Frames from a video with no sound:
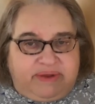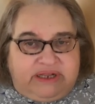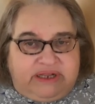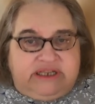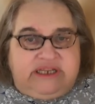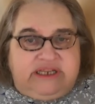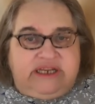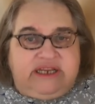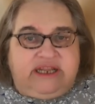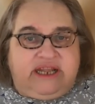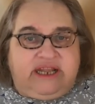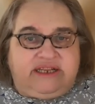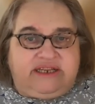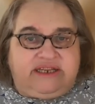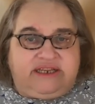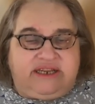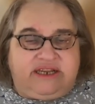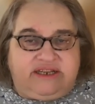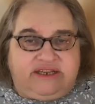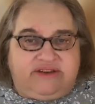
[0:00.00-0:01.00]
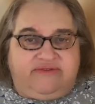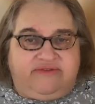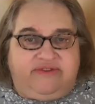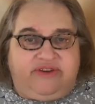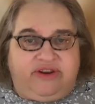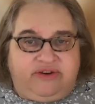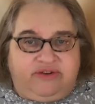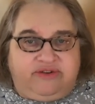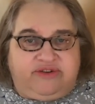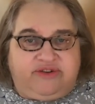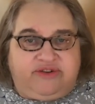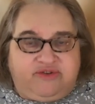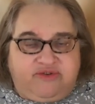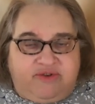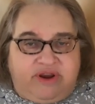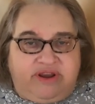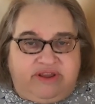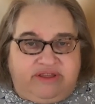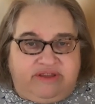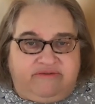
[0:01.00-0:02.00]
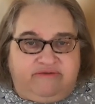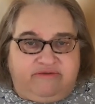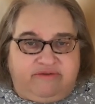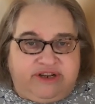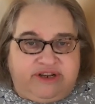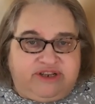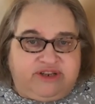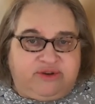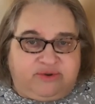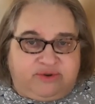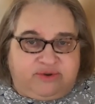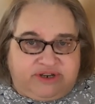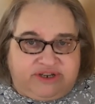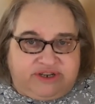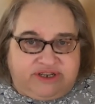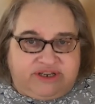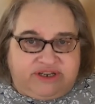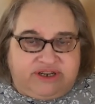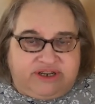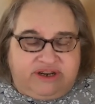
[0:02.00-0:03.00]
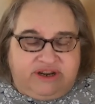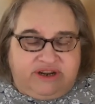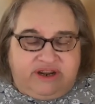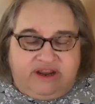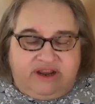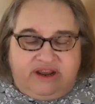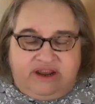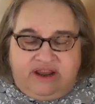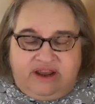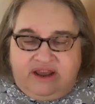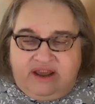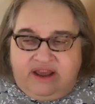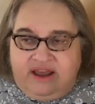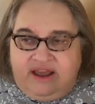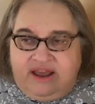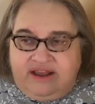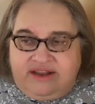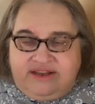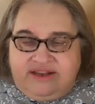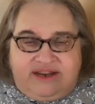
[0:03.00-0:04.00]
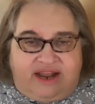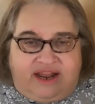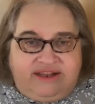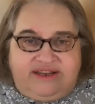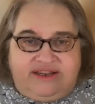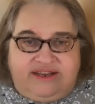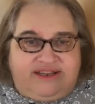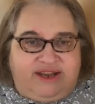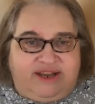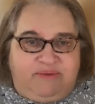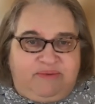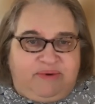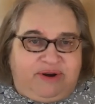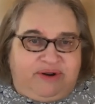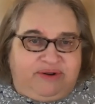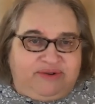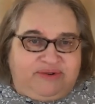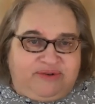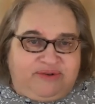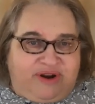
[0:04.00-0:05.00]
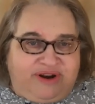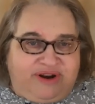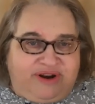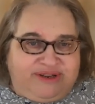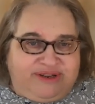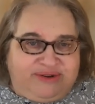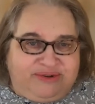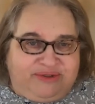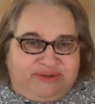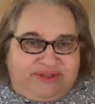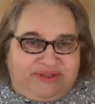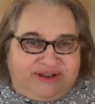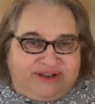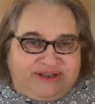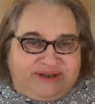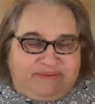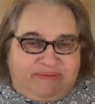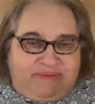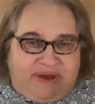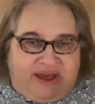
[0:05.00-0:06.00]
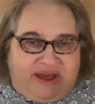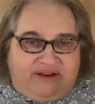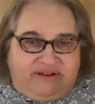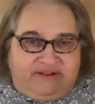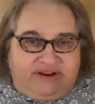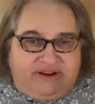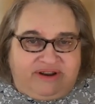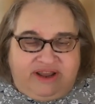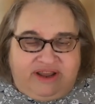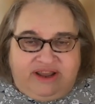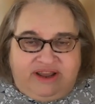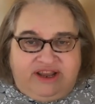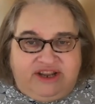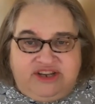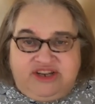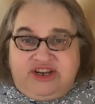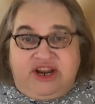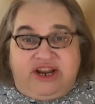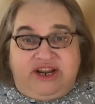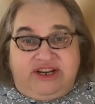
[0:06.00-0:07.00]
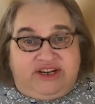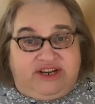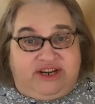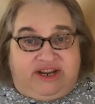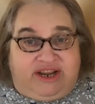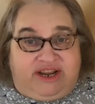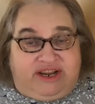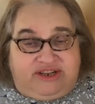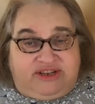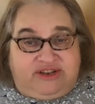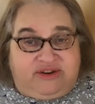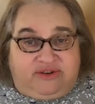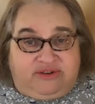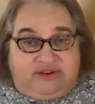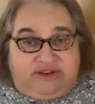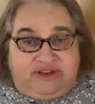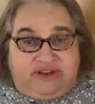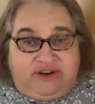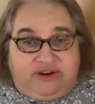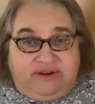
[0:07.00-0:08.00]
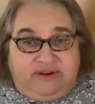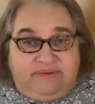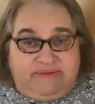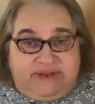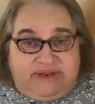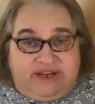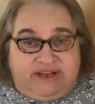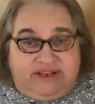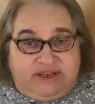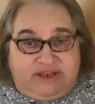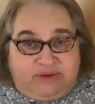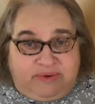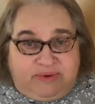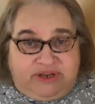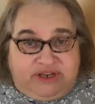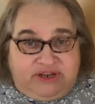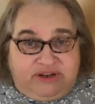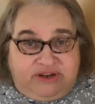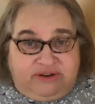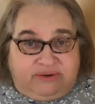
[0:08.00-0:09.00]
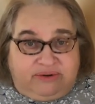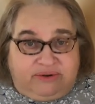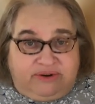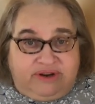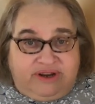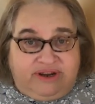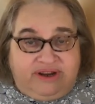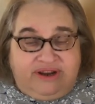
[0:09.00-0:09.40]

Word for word: building that sense of inner strength, of resource, is not to say we don't try to do things about changing external circumstances. We do.